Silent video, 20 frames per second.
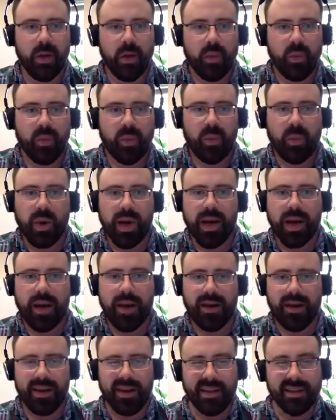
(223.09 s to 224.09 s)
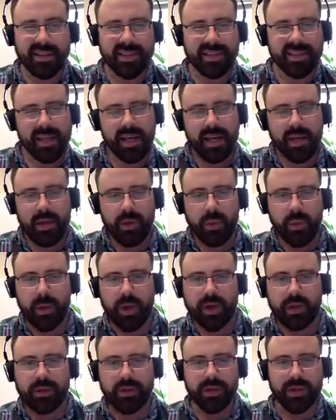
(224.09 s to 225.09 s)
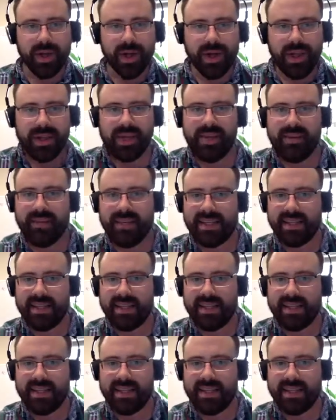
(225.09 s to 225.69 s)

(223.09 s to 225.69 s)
where, say you want to try give